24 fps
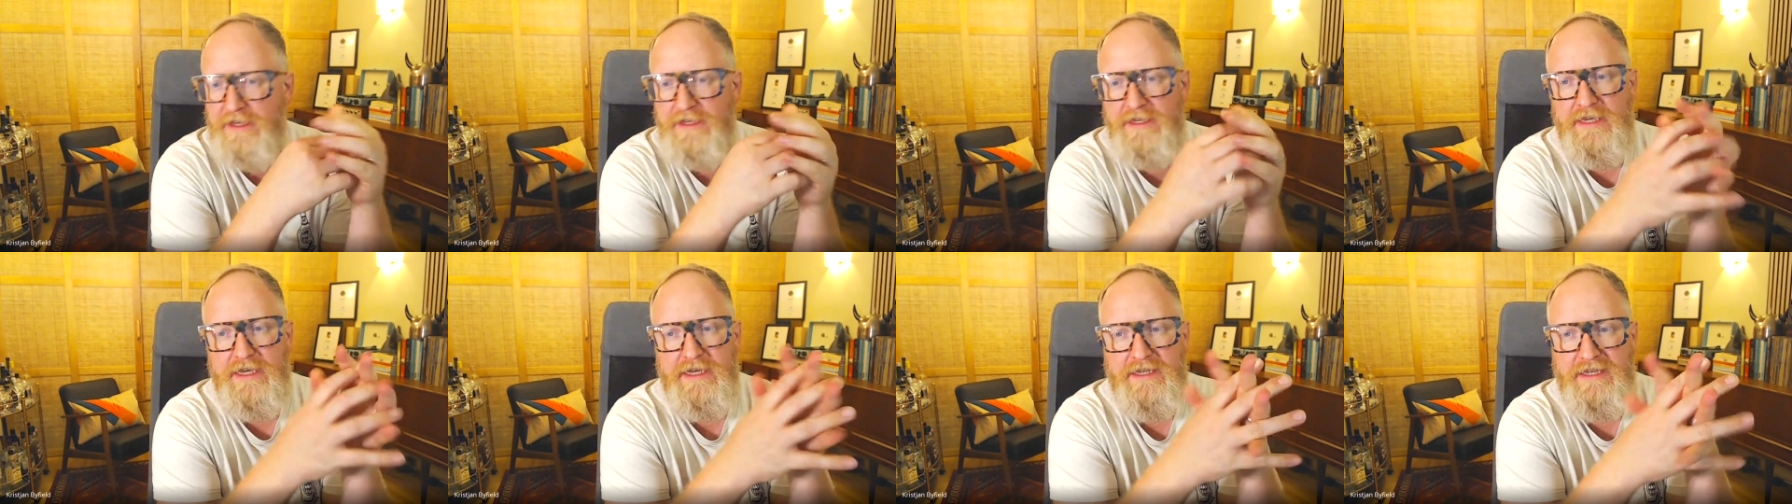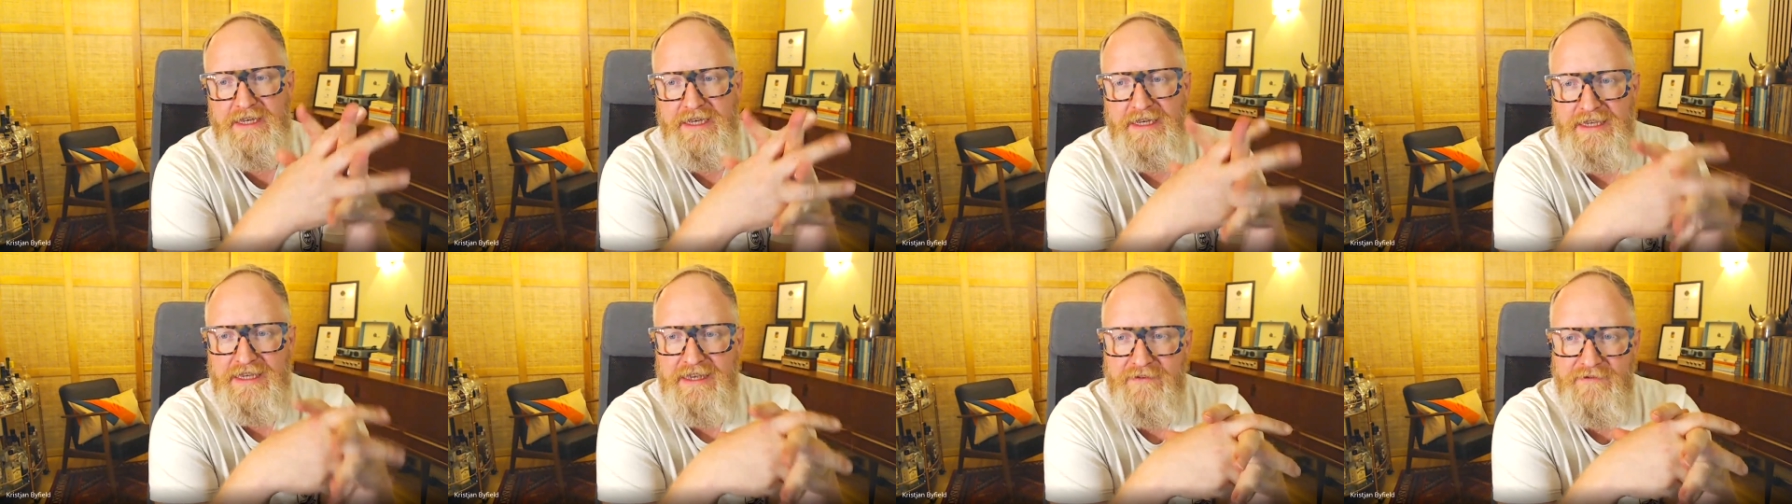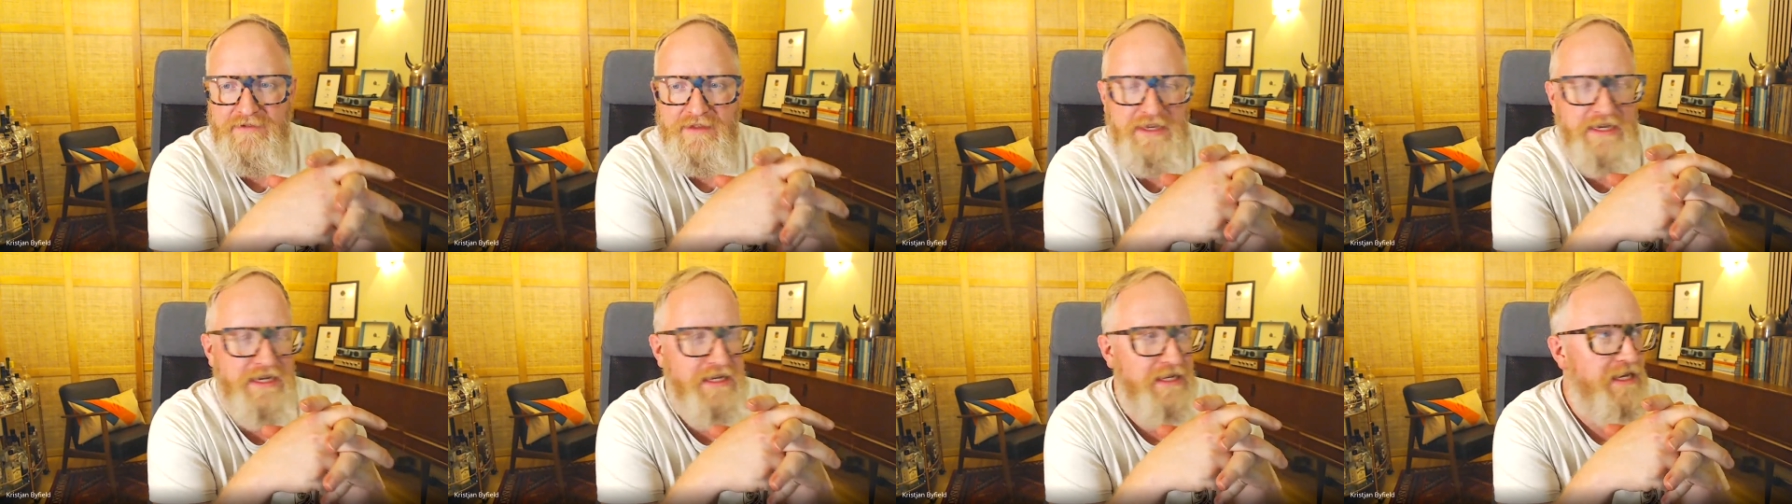16,
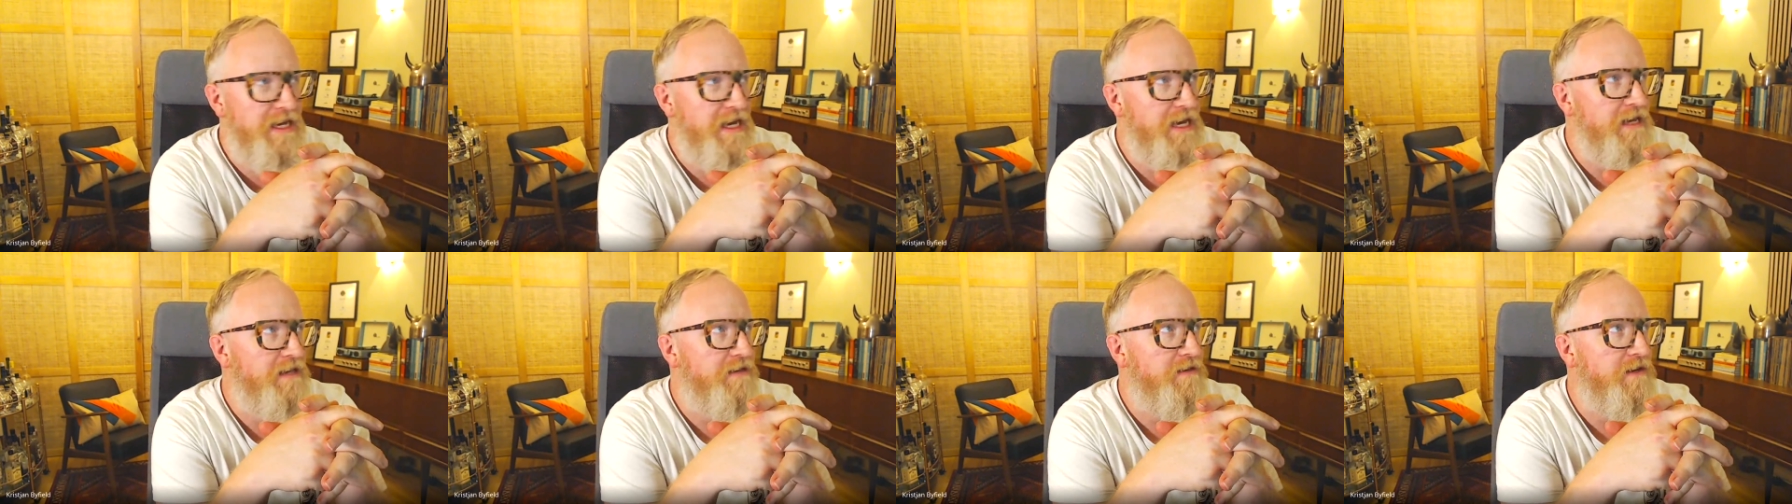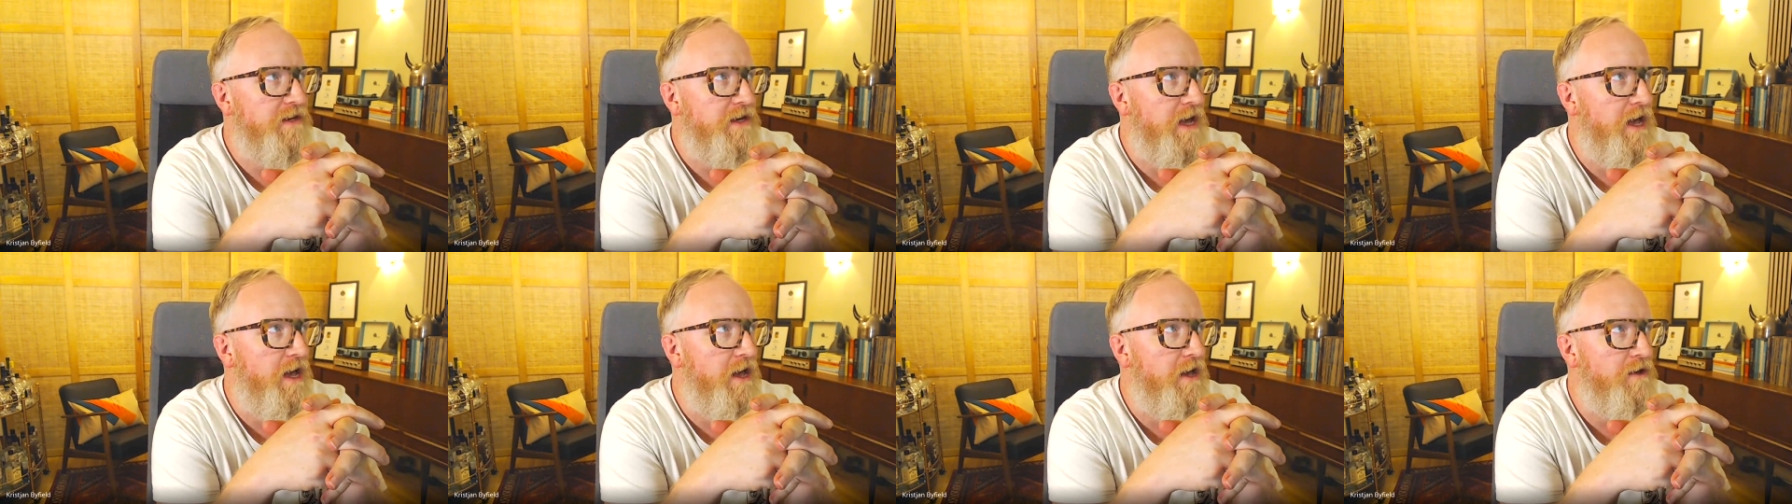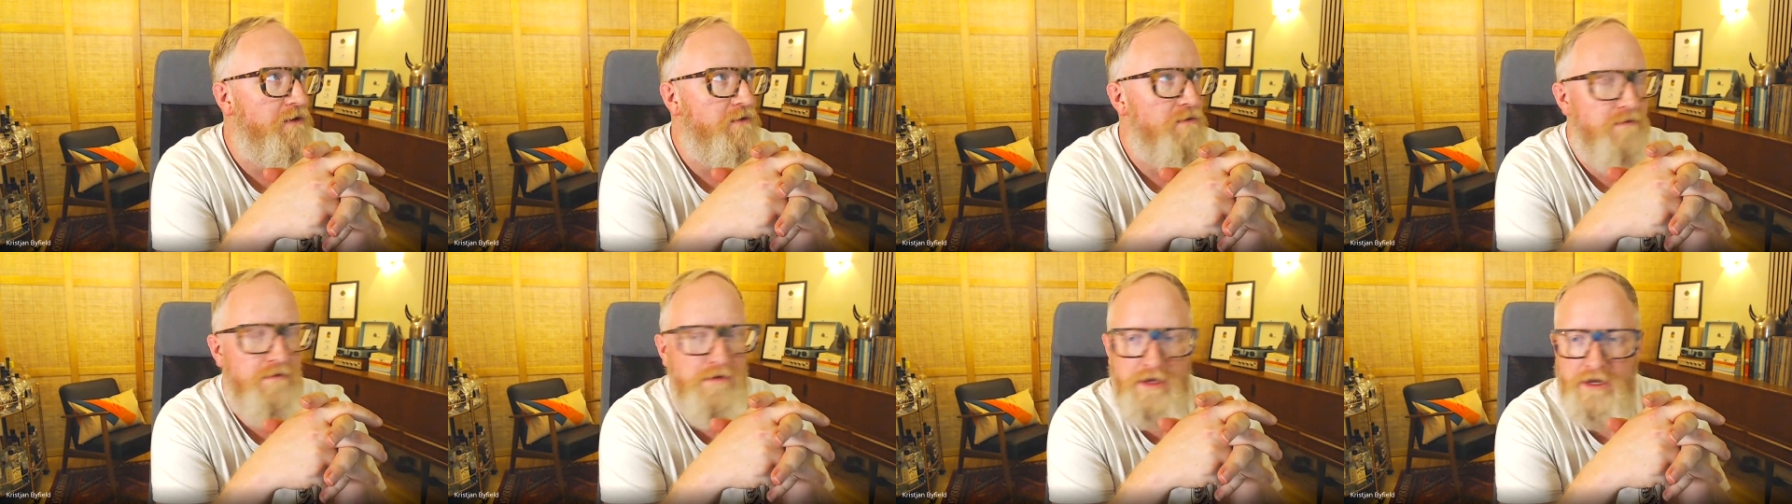17 years
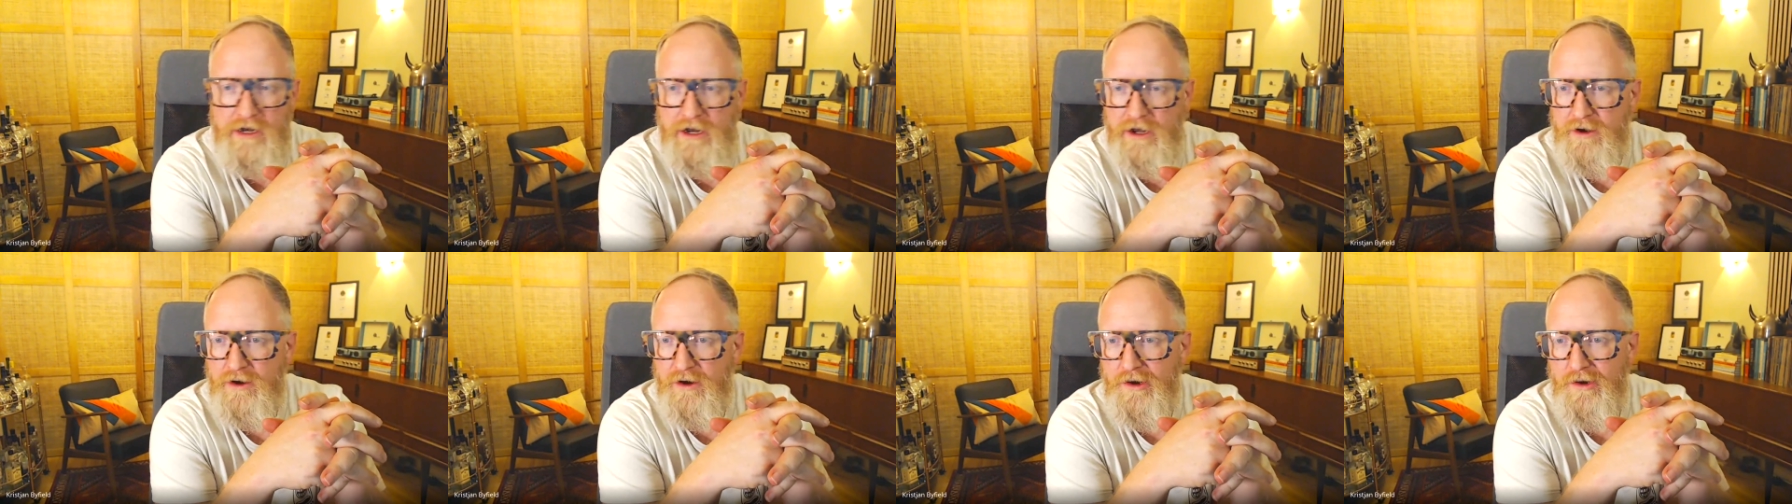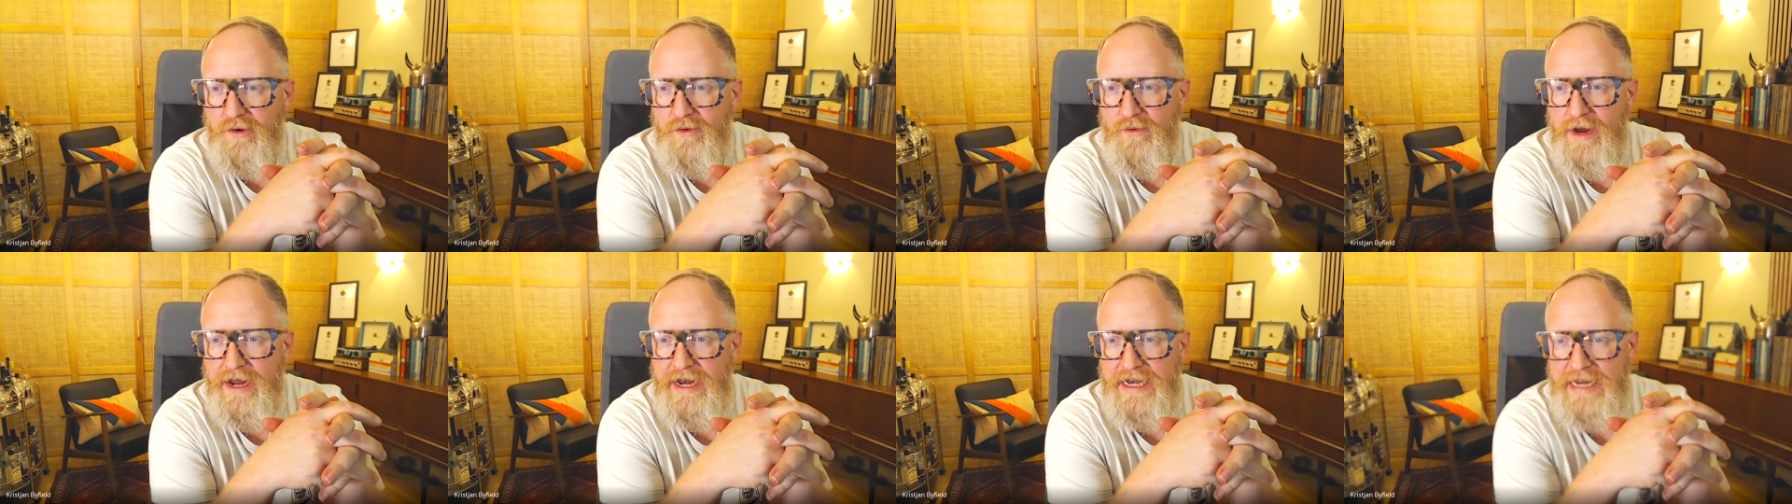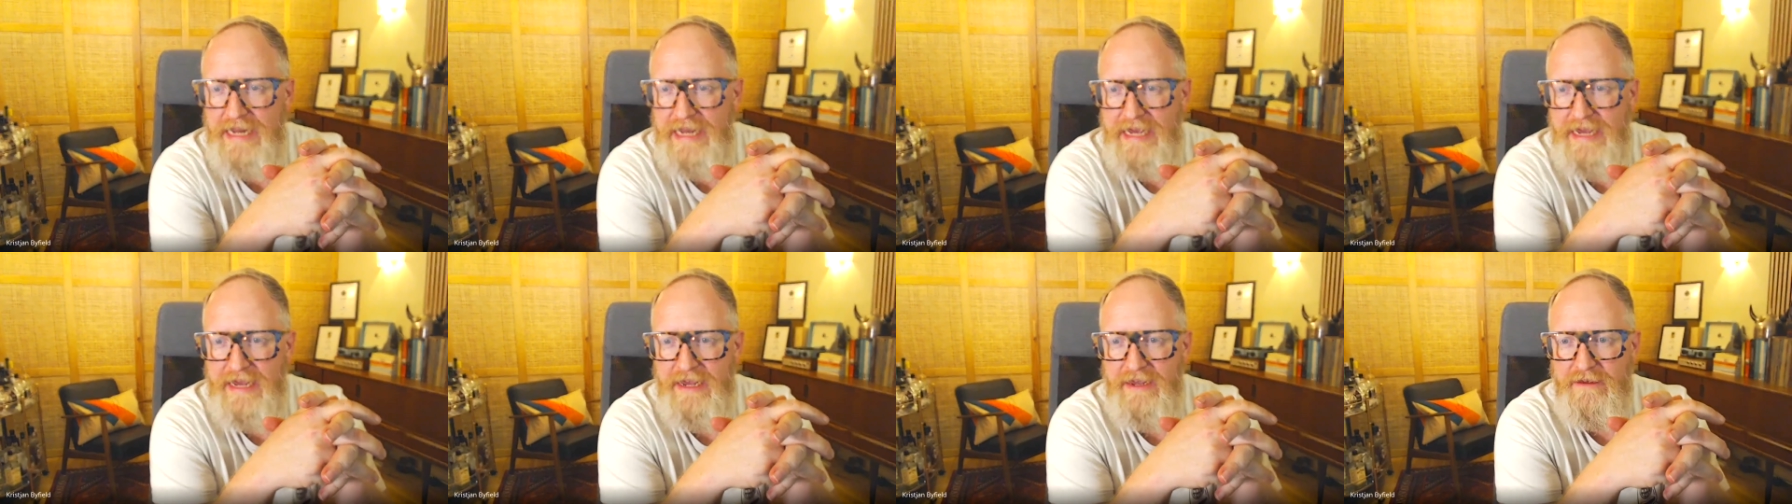ago, you know,
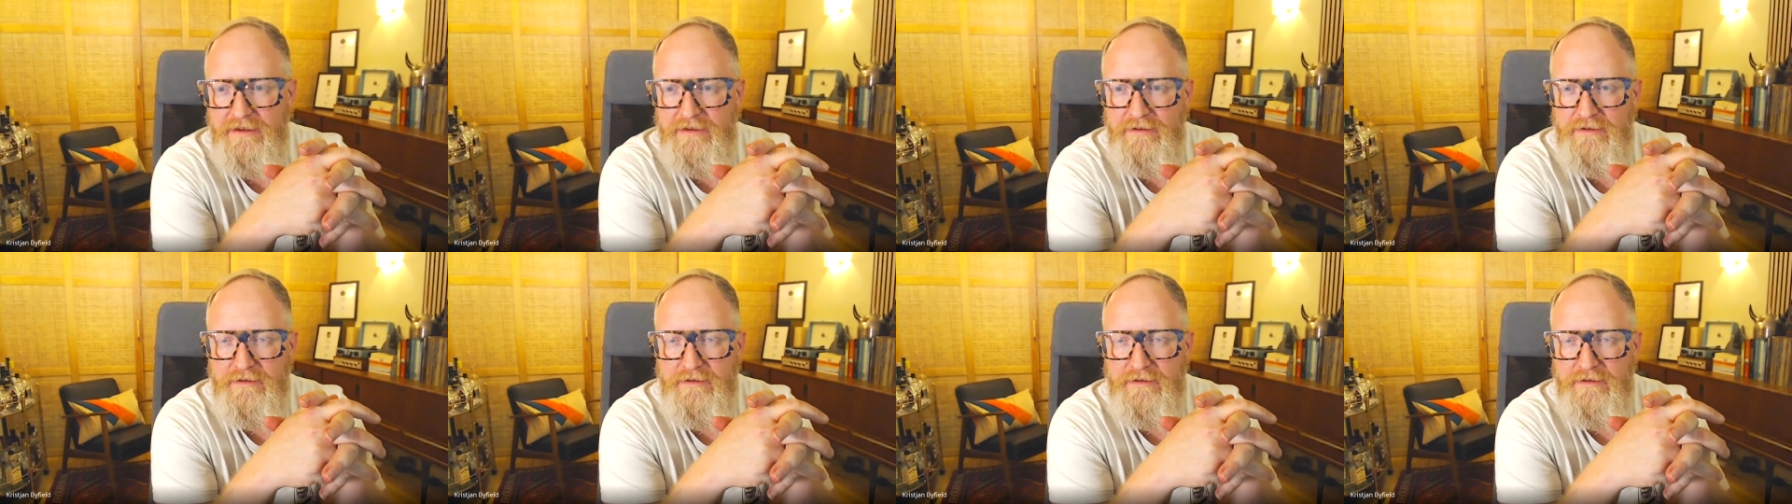already,